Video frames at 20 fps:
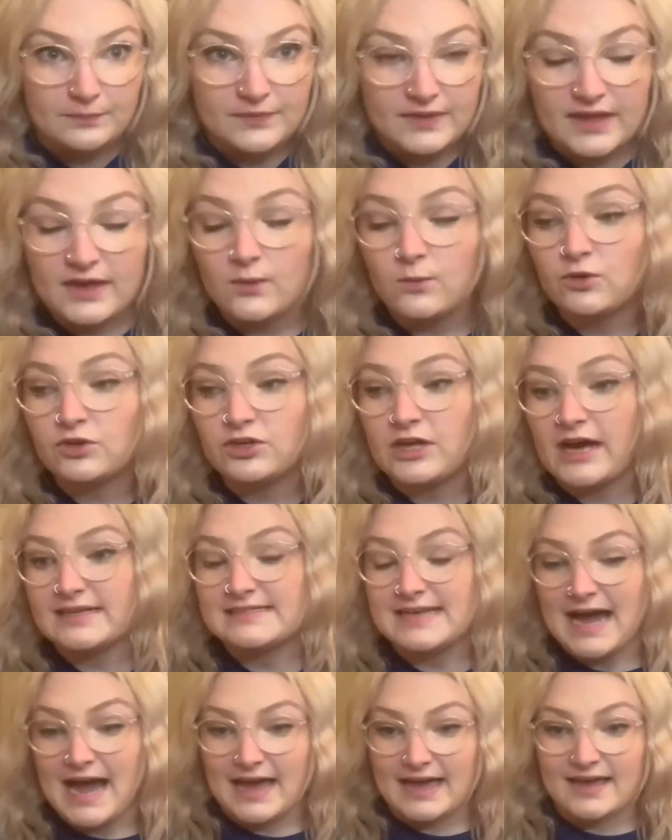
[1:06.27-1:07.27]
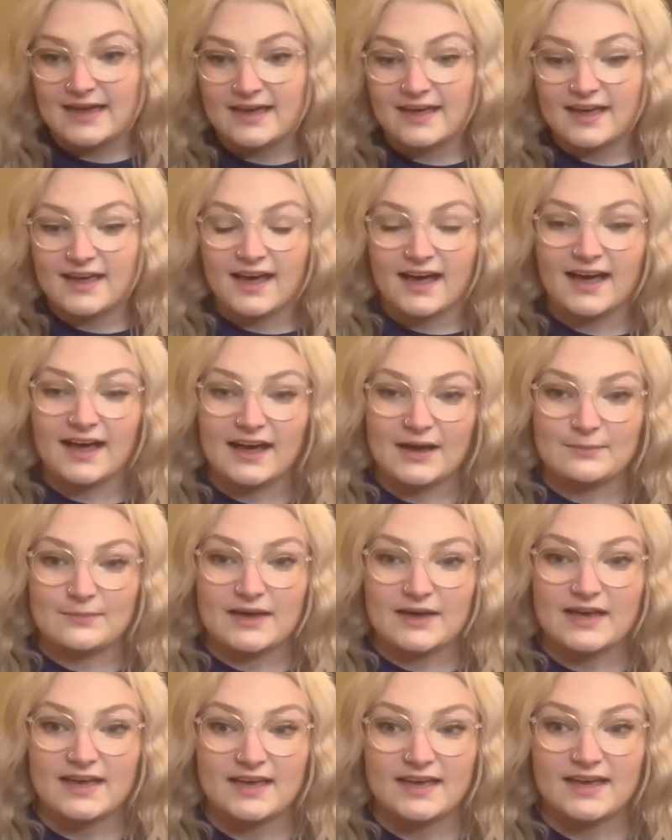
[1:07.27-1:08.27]
It will not die. Um,
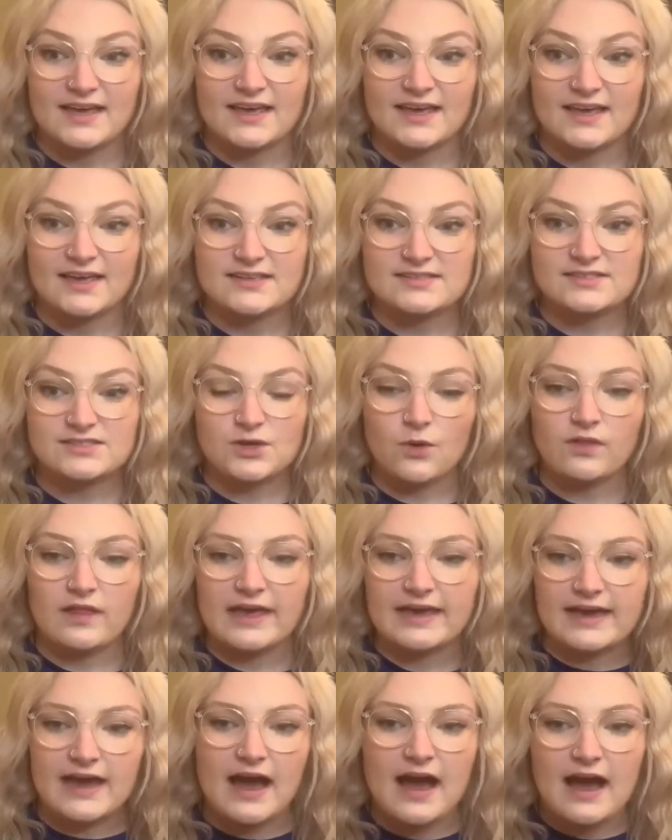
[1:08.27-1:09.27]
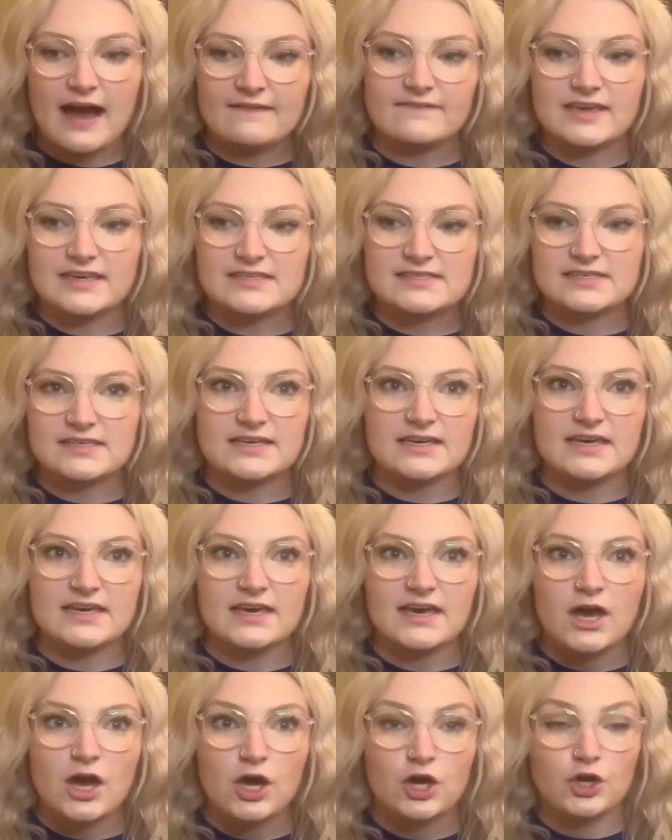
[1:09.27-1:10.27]
so like
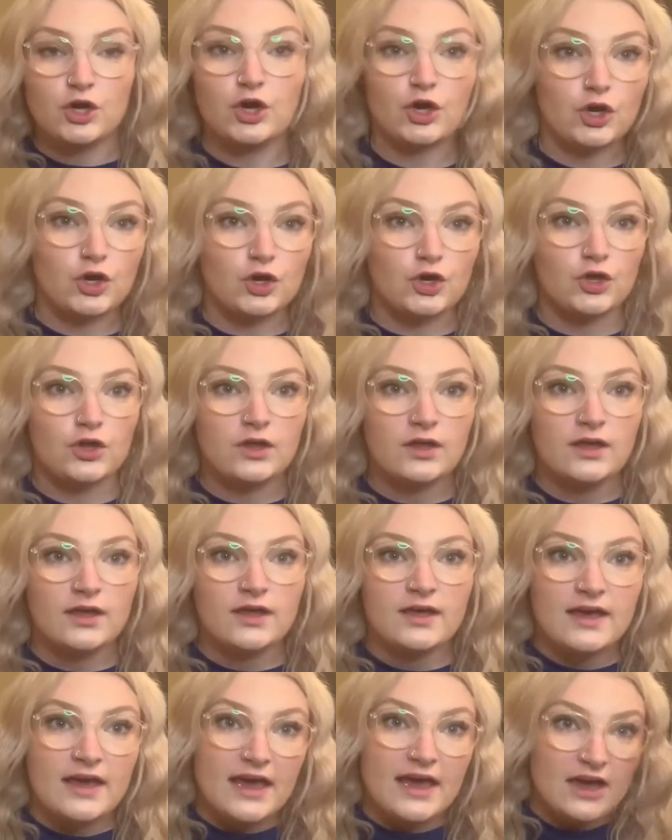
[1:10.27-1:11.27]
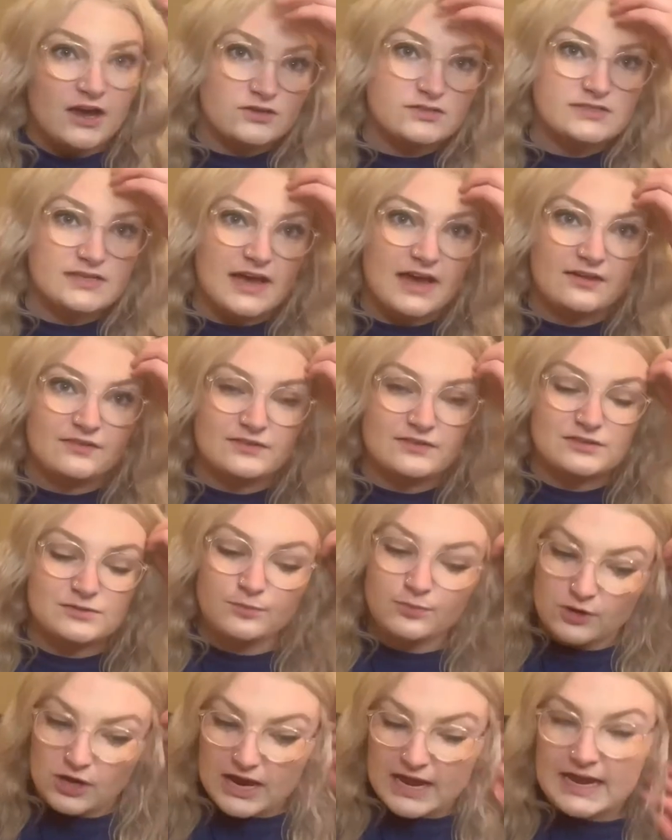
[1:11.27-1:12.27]
obviously girl hairstylist
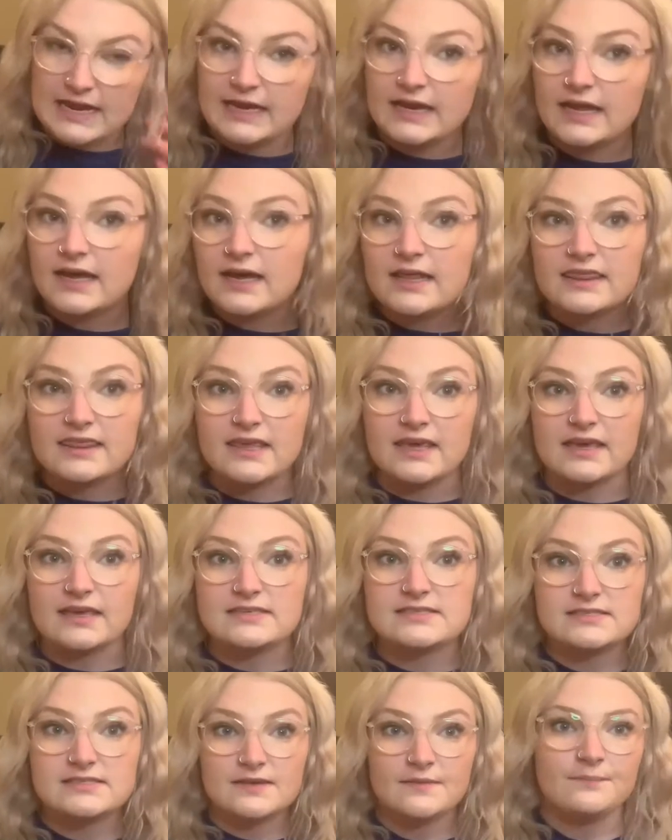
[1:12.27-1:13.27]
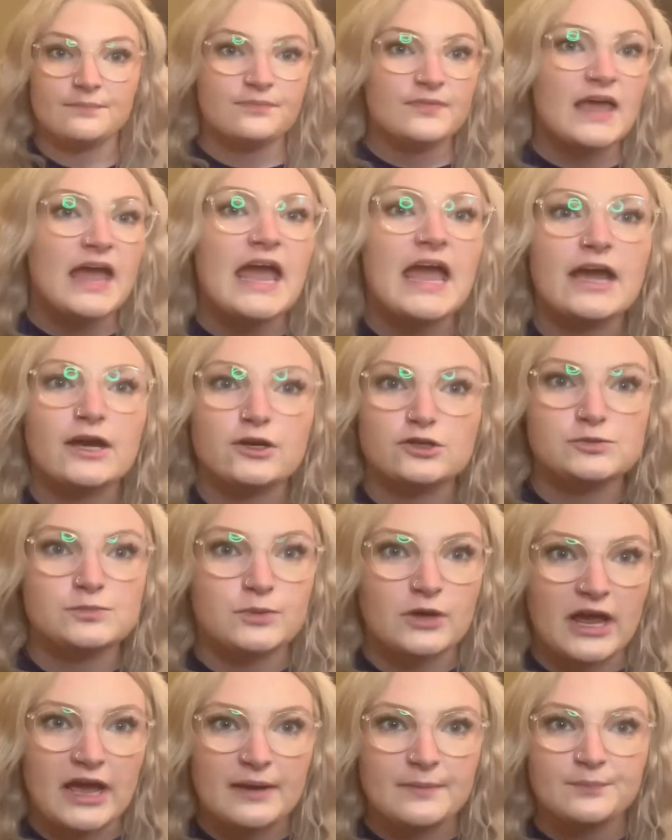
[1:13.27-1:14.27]
brain thinks
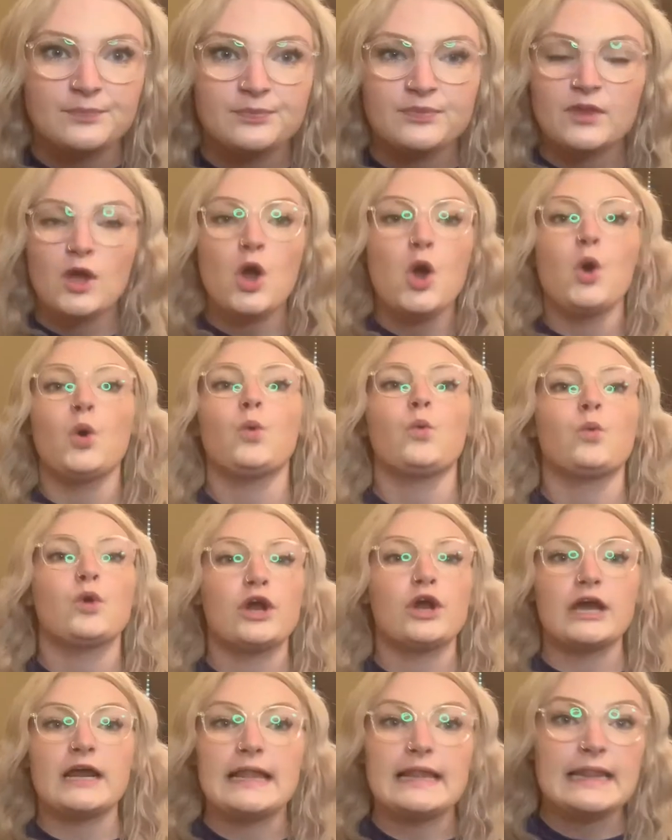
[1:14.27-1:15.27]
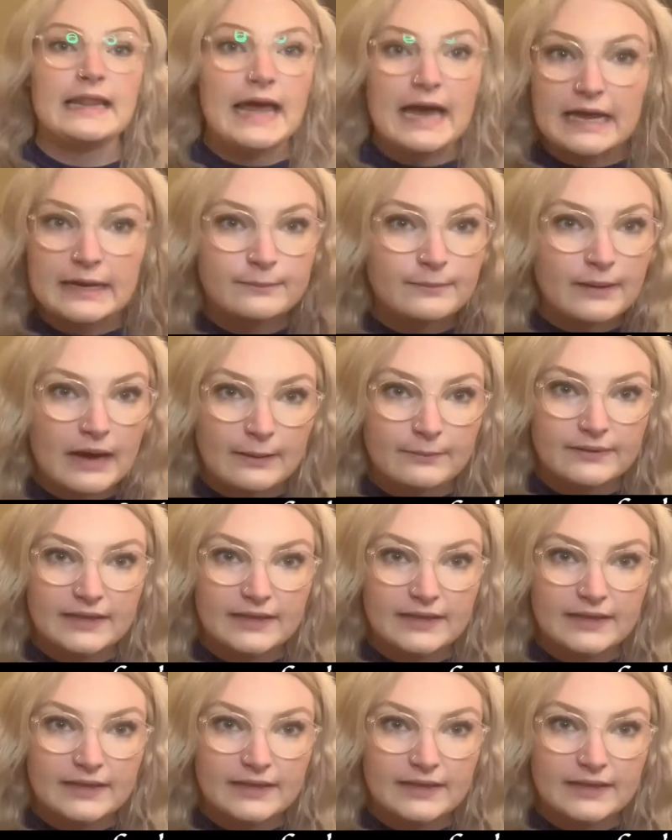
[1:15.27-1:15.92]
hairspray. We're gonna light them up.